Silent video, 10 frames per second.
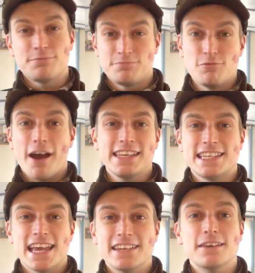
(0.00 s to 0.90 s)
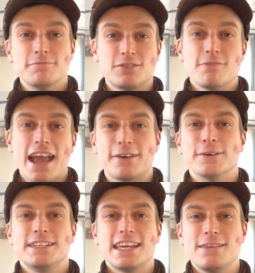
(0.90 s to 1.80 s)
writing and
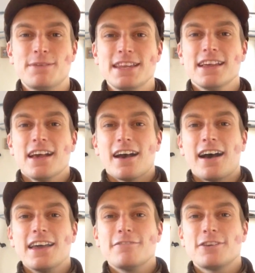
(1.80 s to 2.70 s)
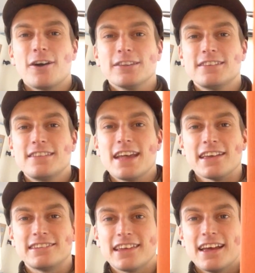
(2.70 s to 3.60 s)
record keeping, I have got
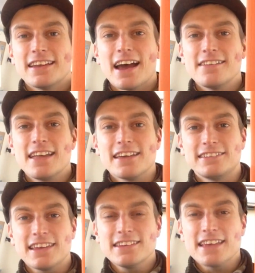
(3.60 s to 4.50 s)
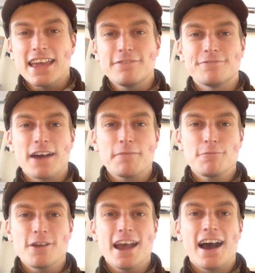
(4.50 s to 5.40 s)
this. Now, this is a
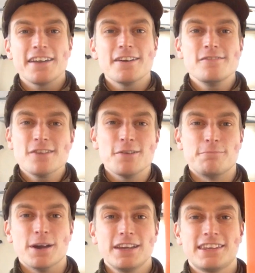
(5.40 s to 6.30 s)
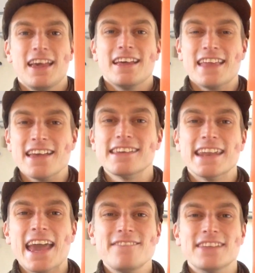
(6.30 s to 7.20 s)
Fabriano notebook. There's a
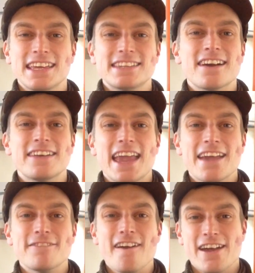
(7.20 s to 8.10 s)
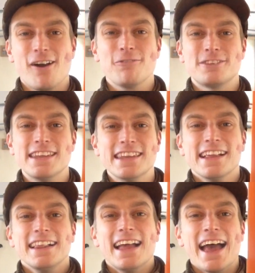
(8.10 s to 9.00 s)
name that you don't hear very often.
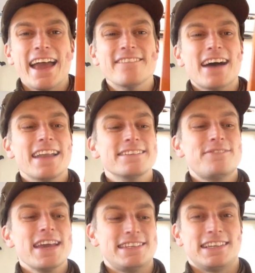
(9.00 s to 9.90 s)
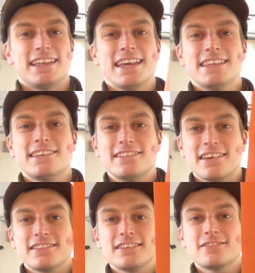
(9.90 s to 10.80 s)
And basically, this is
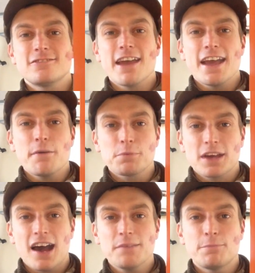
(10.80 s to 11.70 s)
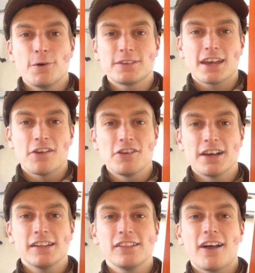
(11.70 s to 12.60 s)
just a straight up cardboard
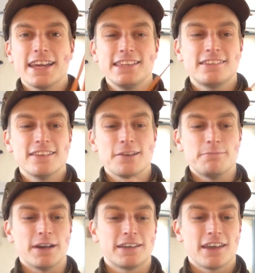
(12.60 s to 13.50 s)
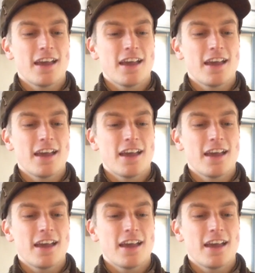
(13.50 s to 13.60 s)
cover lined notebook.